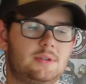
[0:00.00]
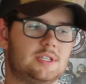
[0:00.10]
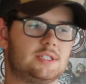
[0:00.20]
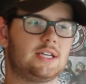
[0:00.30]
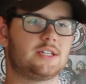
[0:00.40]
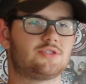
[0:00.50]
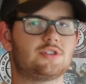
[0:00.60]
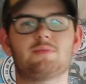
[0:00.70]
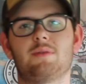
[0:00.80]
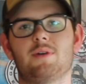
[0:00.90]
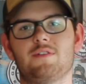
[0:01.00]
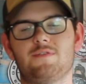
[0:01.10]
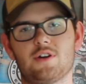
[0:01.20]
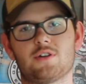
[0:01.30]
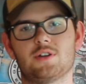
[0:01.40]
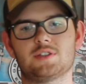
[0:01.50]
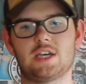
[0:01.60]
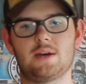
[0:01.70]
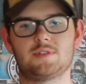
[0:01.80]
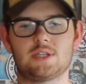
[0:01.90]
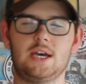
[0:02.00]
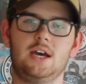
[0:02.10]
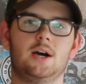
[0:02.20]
The Slickster is made by FERRO Concepts.